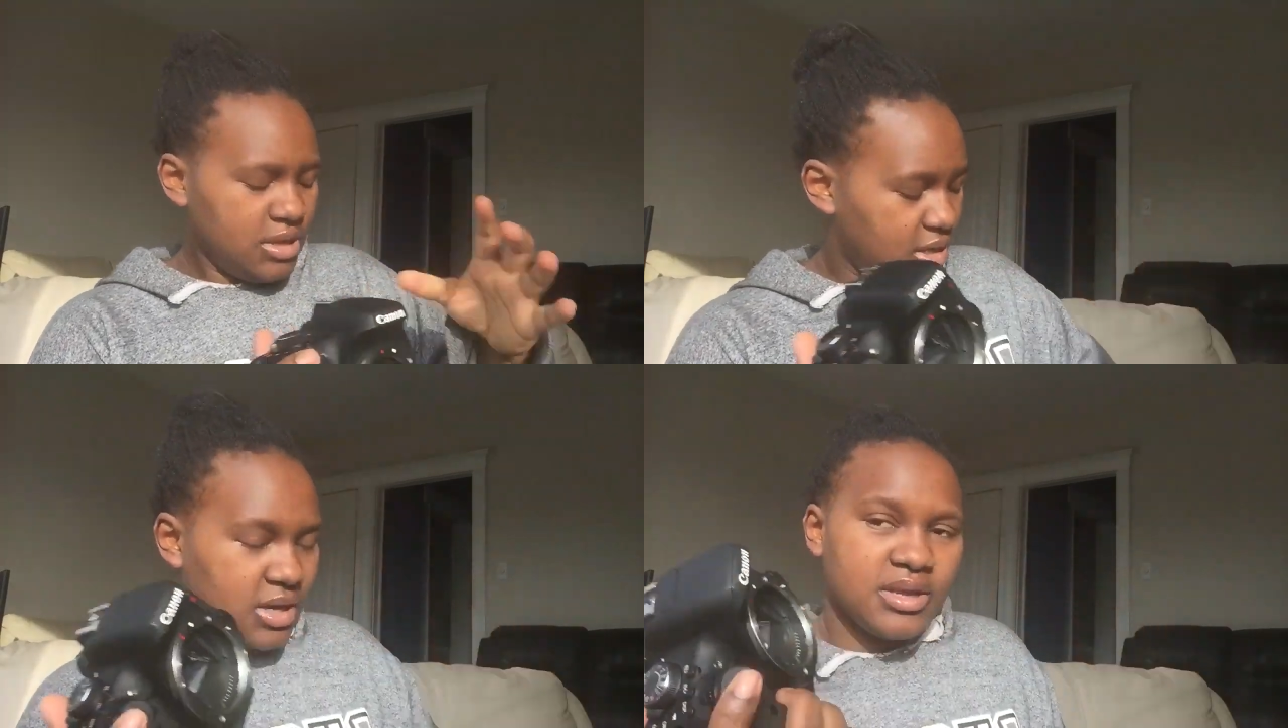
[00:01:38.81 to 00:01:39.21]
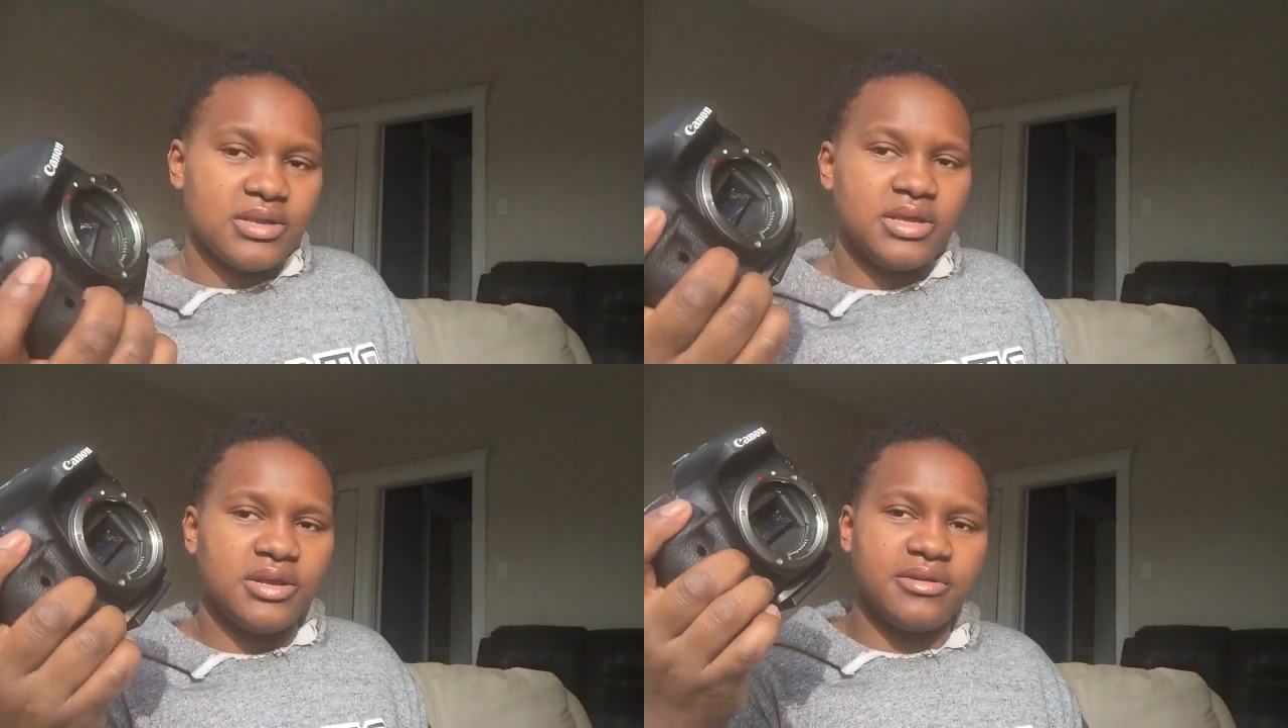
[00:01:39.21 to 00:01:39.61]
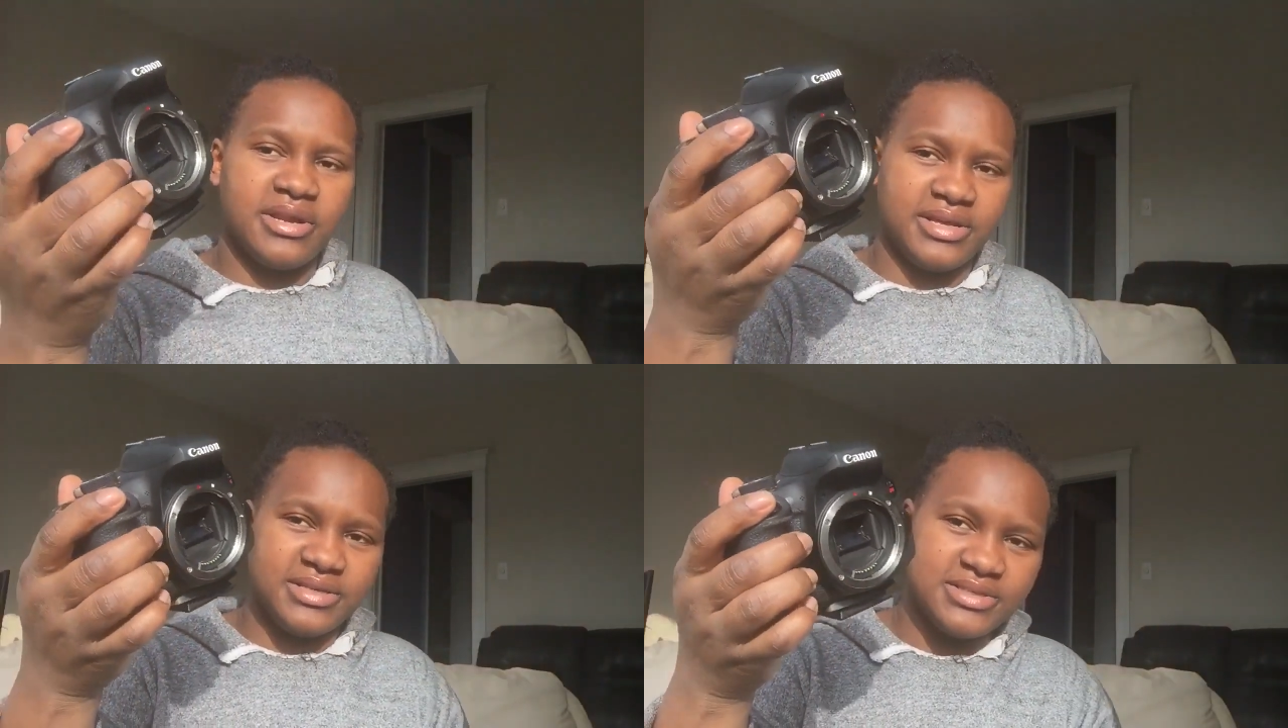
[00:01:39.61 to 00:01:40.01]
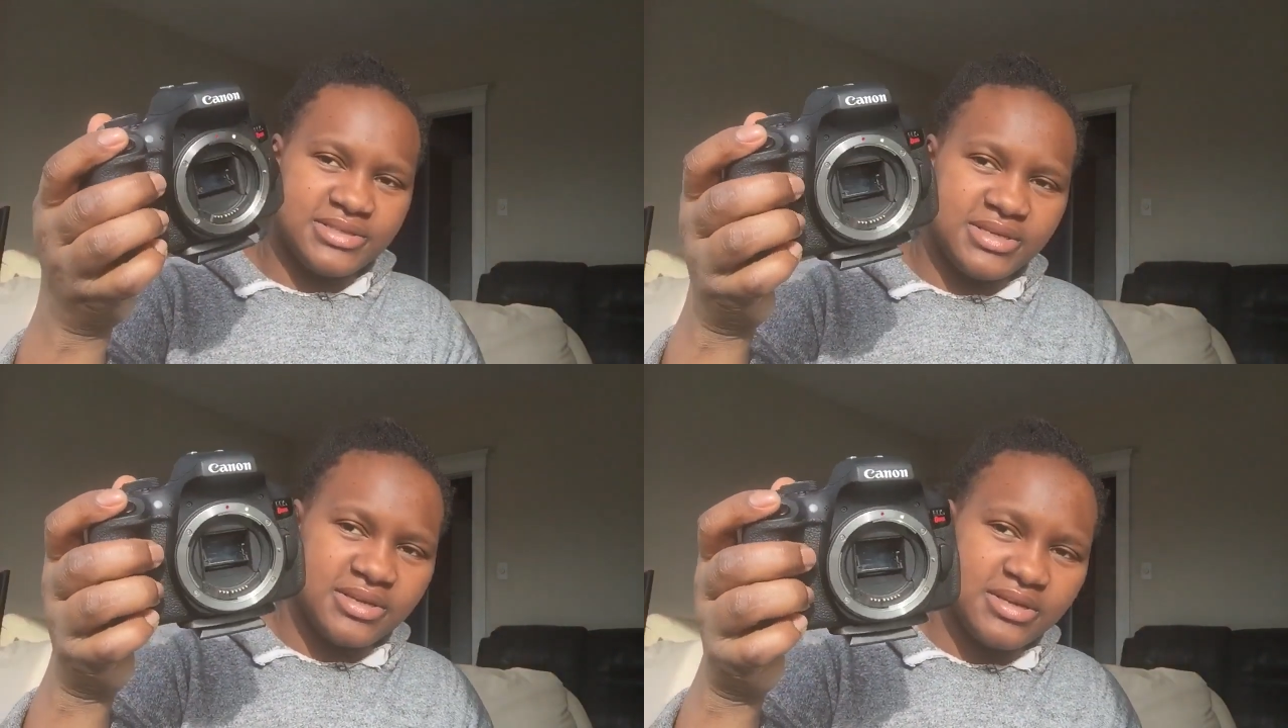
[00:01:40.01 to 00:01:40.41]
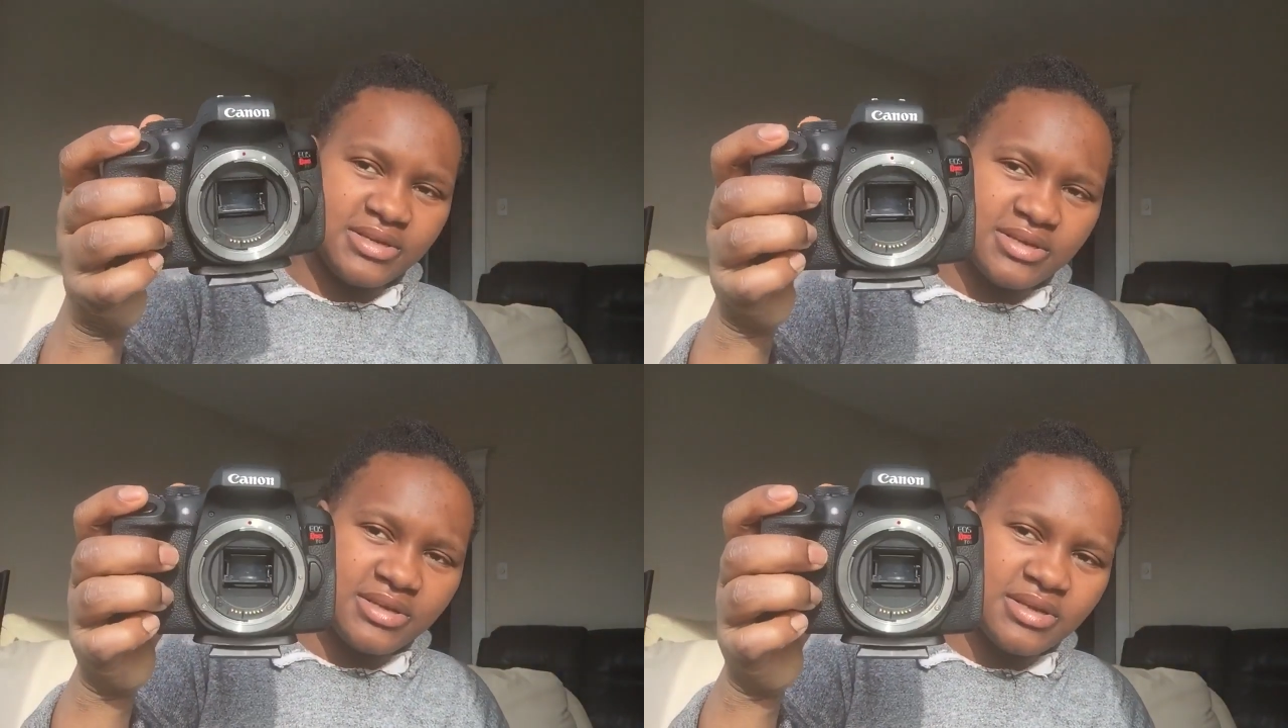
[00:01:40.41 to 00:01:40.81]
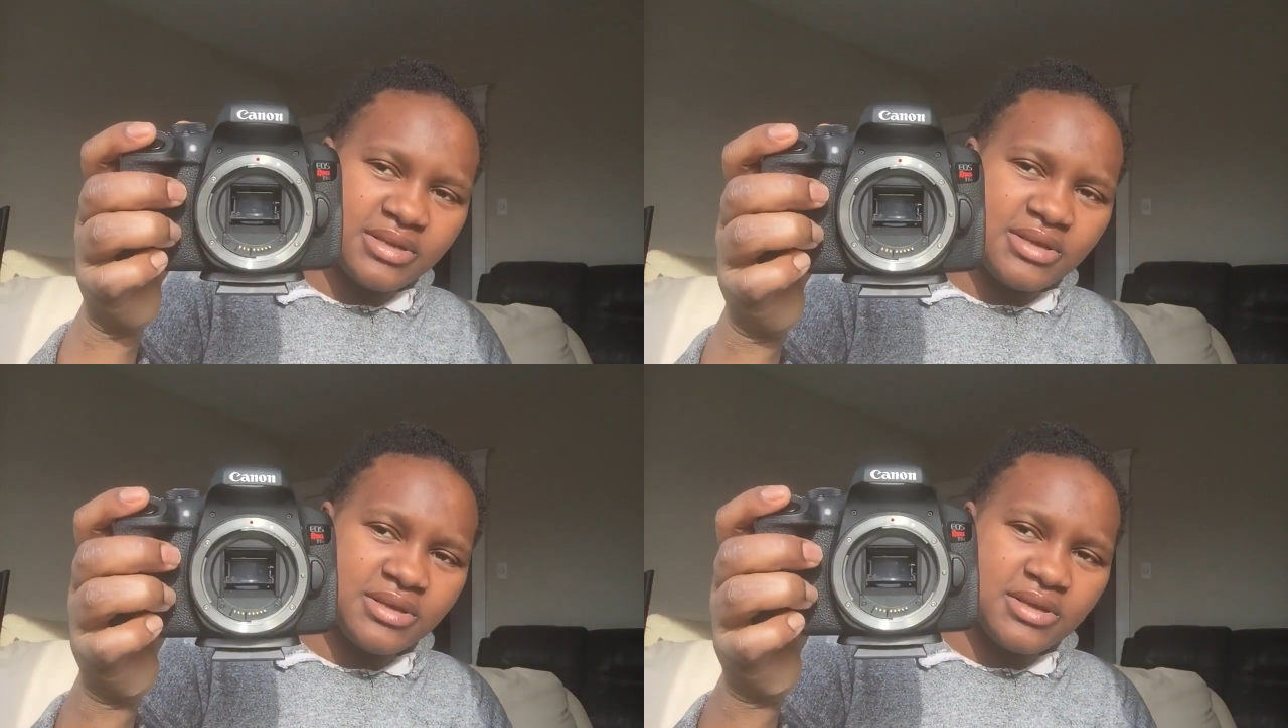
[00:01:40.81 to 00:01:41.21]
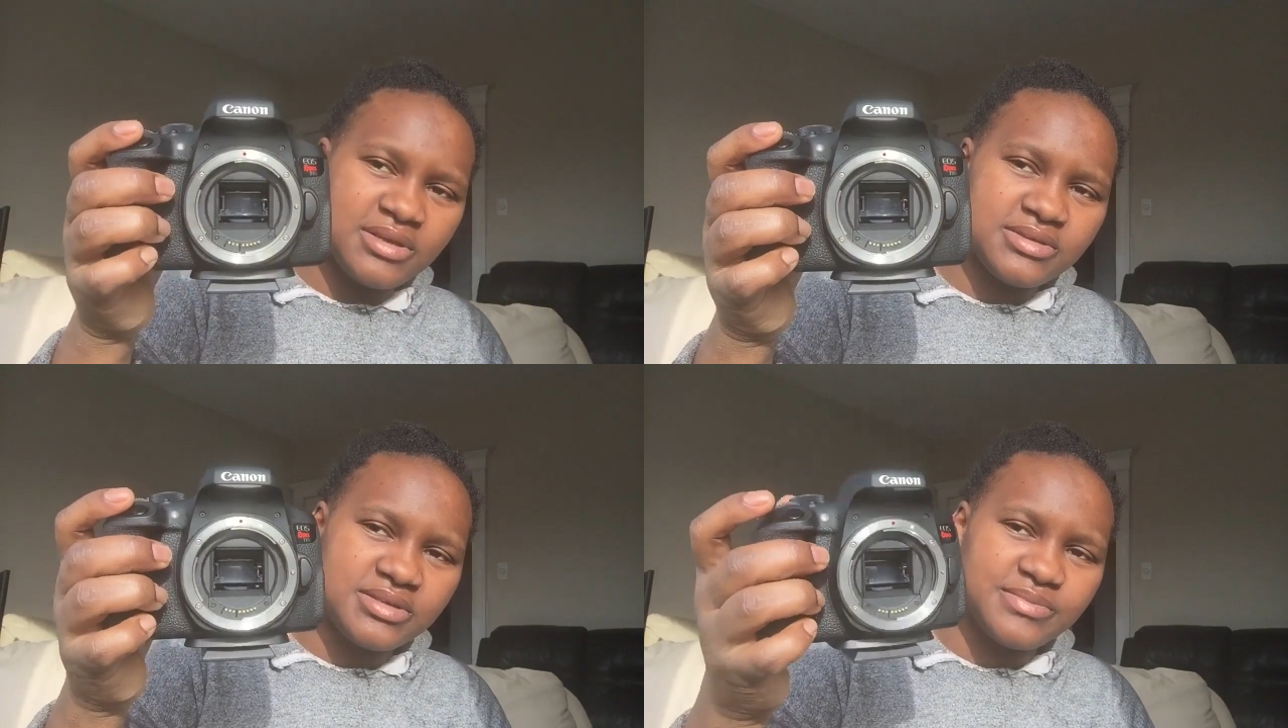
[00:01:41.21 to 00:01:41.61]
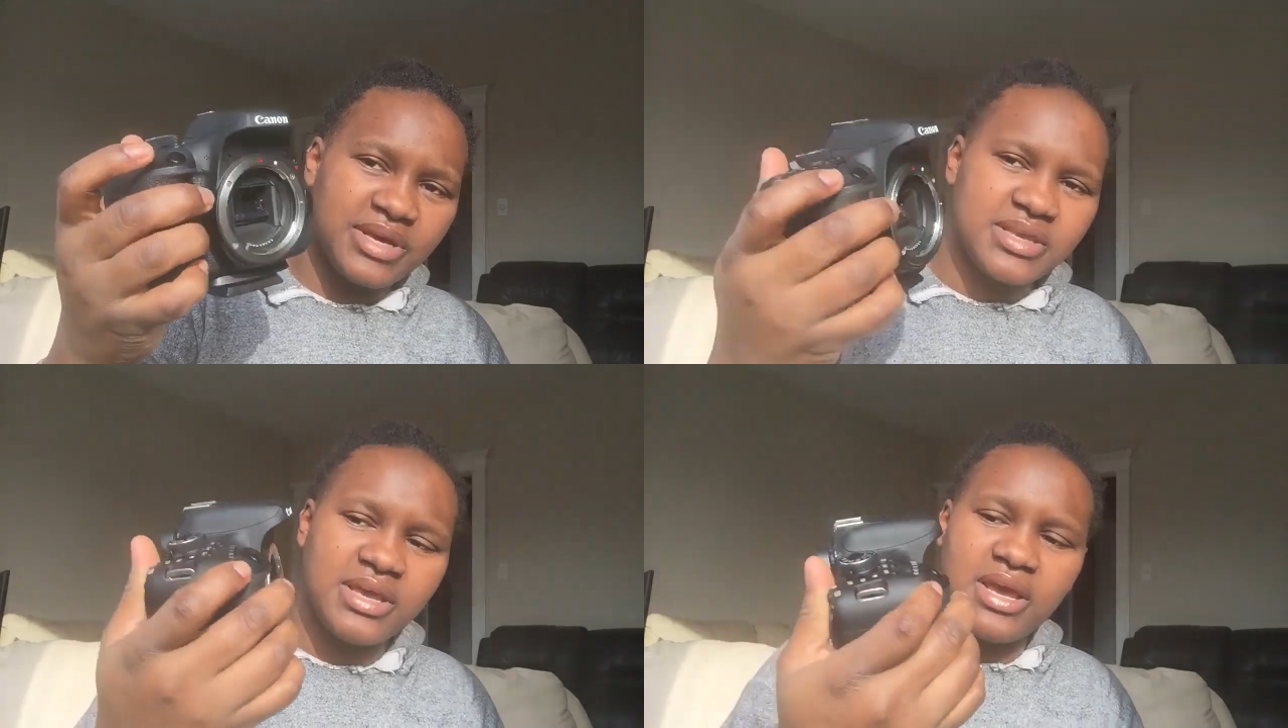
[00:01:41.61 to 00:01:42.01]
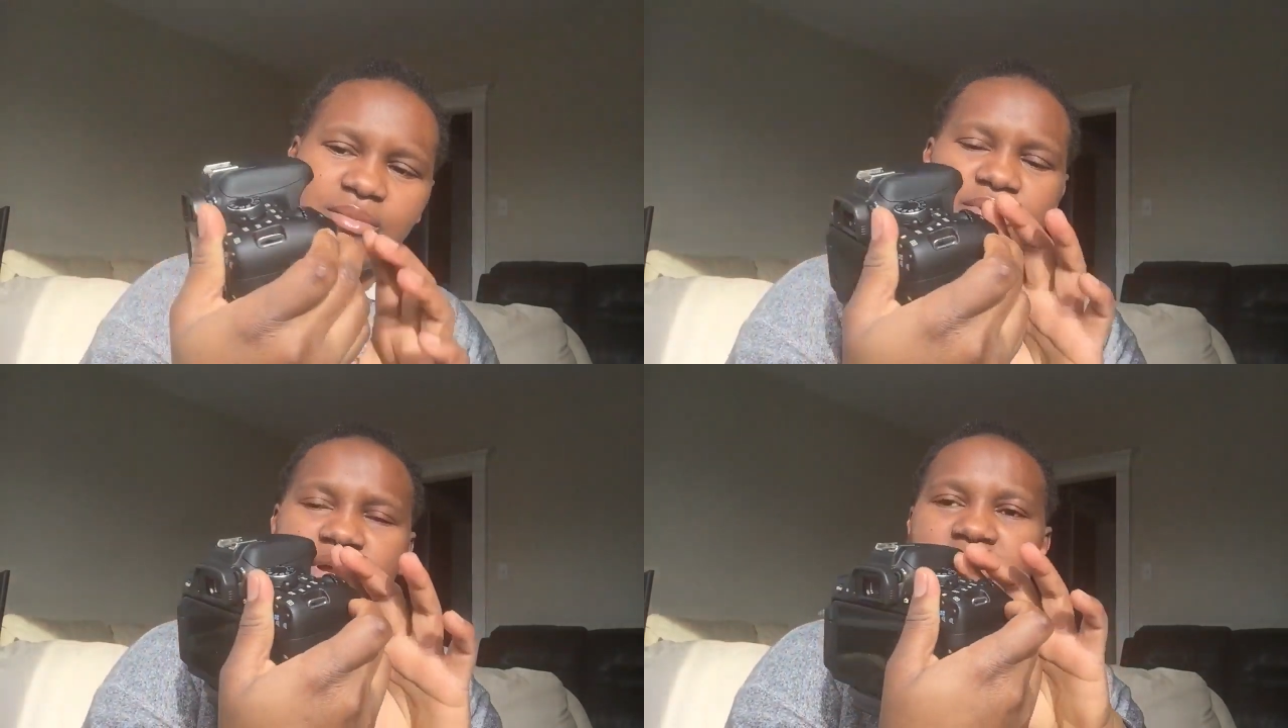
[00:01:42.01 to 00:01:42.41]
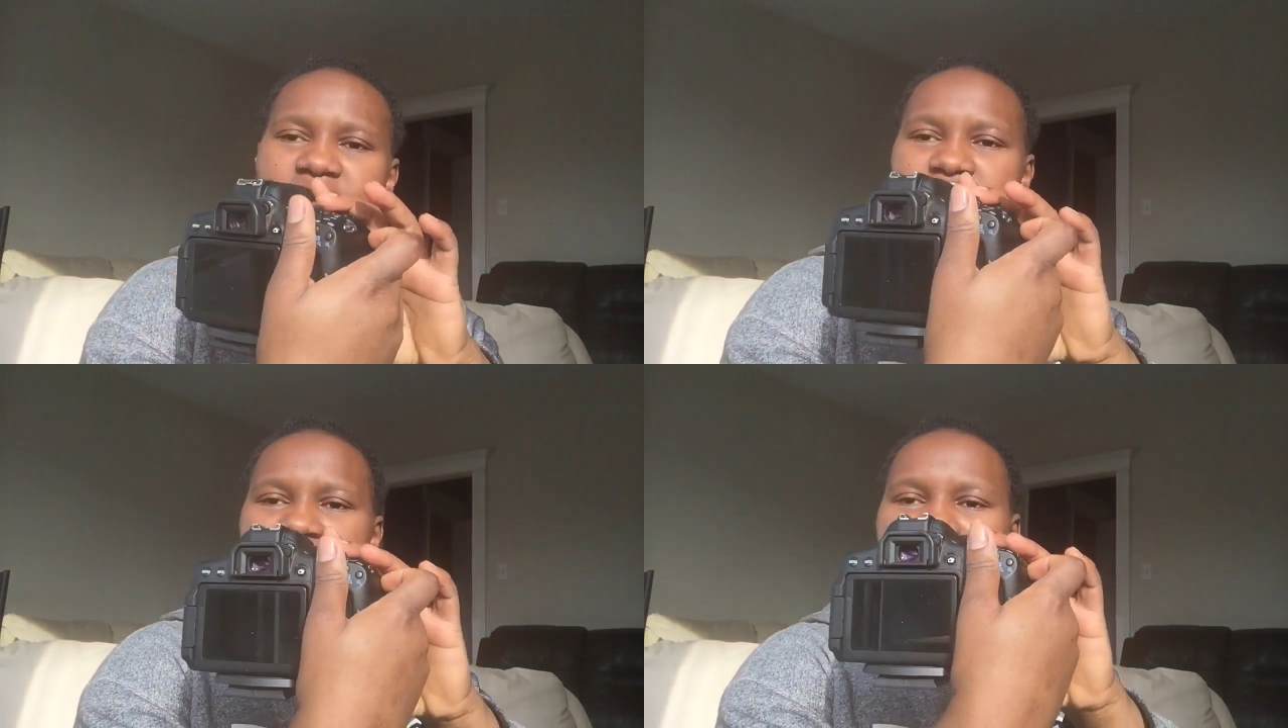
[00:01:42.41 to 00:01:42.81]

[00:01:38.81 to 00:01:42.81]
And here it is. This is my camera,